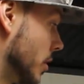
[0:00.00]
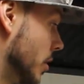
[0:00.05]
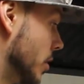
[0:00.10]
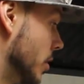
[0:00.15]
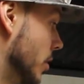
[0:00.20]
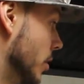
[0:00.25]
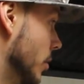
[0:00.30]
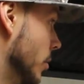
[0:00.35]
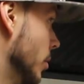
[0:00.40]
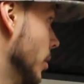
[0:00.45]
to
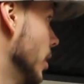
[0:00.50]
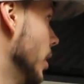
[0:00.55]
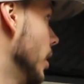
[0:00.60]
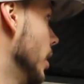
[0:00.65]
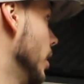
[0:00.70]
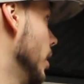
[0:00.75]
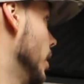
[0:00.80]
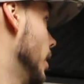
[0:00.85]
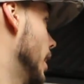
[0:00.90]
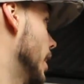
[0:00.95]
do.
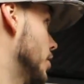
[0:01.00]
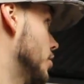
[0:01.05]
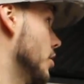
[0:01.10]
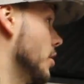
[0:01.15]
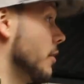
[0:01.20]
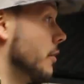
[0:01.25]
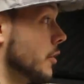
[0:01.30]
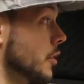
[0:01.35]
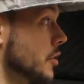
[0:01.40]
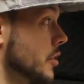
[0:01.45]

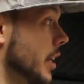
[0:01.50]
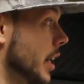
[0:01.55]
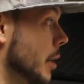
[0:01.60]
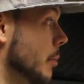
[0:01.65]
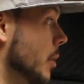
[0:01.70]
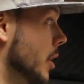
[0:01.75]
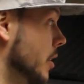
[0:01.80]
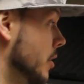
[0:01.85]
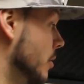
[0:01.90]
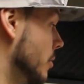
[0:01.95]
Actually, the first thing I
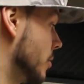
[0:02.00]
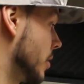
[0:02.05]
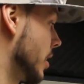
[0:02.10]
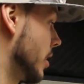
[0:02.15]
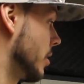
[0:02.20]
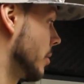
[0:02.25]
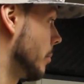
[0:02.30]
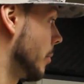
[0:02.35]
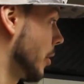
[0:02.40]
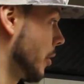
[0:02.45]
might do is
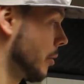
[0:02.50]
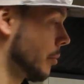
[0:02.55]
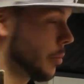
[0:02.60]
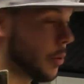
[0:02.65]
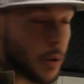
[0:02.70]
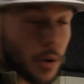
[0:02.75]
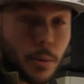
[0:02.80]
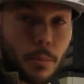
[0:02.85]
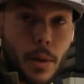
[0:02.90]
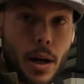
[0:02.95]
get the
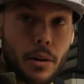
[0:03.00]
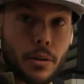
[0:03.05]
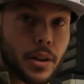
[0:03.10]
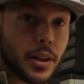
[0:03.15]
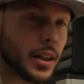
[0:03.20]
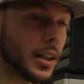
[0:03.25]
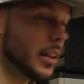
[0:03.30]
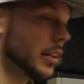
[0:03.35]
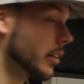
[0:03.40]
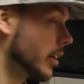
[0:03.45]
motherboard
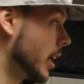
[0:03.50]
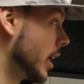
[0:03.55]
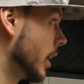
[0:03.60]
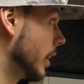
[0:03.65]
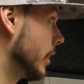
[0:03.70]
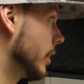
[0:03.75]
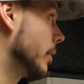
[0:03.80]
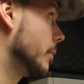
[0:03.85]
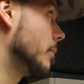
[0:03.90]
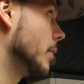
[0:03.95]
mounted and
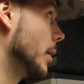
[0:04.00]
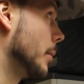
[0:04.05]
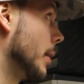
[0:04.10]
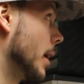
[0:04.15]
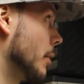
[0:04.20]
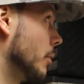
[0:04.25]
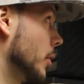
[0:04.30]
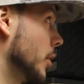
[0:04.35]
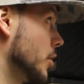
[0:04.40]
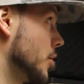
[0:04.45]
aligned. I'm
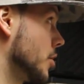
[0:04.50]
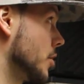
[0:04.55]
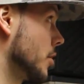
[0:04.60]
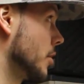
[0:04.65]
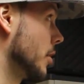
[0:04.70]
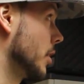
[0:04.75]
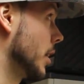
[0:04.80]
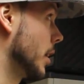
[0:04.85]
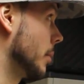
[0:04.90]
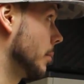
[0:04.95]
not really
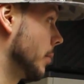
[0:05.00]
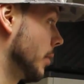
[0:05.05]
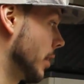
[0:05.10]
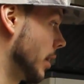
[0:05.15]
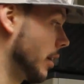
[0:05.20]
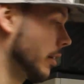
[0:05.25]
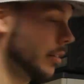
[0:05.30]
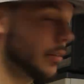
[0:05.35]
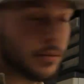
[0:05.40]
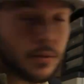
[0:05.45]
sure yet,
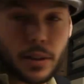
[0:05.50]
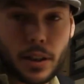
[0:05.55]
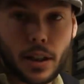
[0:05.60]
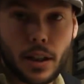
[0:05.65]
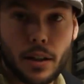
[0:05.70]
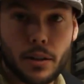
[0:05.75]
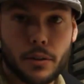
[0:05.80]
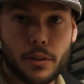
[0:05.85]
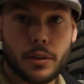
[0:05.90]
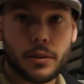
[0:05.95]
but
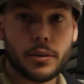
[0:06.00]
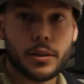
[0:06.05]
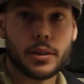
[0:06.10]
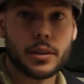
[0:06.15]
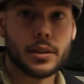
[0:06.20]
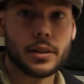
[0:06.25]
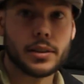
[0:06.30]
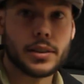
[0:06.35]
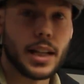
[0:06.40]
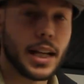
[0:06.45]
I'll
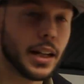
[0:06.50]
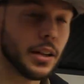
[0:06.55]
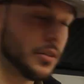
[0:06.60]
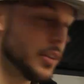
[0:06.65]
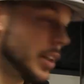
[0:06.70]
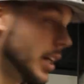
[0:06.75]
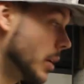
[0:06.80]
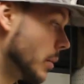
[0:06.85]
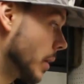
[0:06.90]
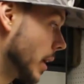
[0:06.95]
tackle
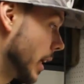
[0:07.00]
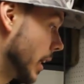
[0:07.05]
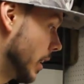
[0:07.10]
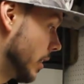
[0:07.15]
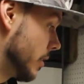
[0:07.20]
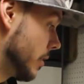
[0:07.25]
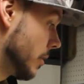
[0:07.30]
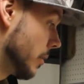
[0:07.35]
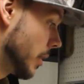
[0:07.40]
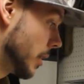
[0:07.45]
that when I
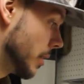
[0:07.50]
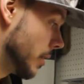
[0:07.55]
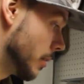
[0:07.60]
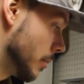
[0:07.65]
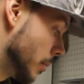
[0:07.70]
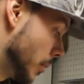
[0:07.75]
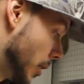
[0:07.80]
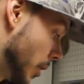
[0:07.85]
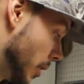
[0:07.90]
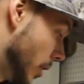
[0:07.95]
get to it.
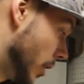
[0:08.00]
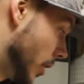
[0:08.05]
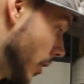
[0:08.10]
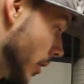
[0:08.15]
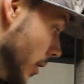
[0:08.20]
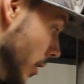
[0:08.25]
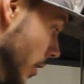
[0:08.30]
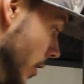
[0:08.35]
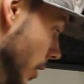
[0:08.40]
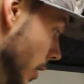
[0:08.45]
But
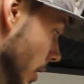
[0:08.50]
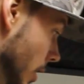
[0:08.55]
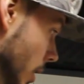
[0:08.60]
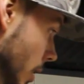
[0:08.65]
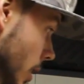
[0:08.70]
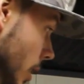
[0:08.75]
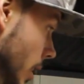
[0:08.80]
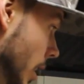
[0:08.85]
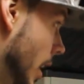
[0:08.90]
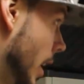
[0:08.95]

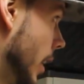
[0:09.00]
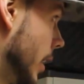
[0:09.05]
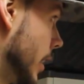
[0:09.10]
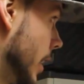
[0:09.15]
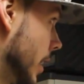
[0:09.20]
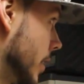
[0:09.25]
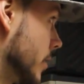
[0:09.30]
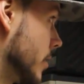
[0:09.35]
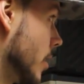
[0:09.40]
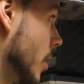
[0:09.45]
yeah,
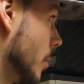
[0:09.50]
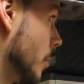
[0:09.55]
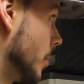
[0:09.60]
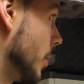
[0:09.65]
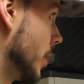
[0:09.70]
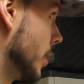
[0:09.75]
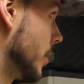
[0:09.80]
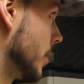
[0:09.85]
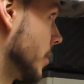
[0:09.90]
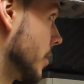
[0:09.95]
next up
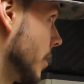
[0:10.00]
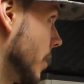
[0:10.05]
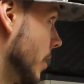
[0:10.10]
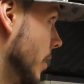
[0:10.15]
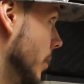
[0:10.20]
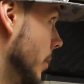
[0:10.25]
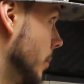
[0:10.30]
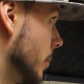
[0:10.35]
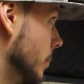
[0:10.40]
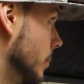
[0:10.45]
is
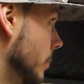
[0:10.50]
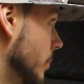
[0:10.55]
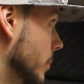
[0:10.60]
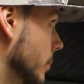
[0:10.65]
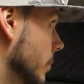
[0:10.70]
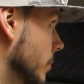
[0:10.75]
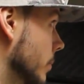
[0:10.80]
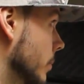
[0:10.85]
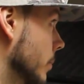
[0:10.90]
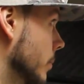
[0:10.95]

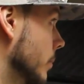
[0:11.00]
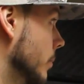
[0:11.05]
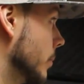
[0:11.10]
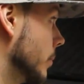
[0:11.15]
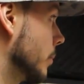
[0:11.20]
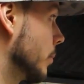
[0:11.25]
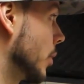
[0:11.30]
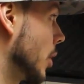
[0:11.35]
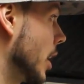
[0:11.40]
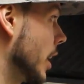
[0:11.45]

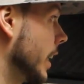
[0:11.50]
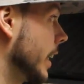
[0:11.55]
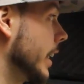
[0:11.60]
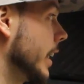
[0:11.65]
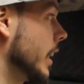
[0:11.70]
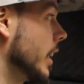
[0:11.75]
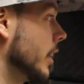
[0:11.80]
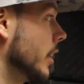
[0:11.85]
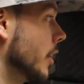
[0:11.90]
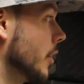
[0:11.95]
probably
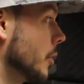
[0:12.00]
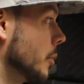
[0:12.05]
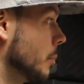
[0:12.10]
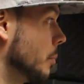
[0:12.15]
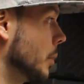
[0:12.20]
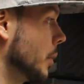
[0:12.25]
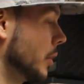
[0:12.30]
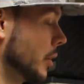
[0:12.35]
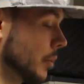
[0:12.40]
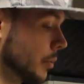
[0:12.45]
getting another
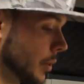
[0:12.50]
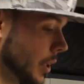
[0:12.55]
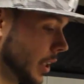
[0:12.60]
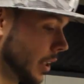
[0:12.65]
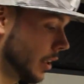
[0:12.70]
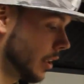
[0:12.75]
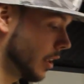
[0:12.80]
billet ring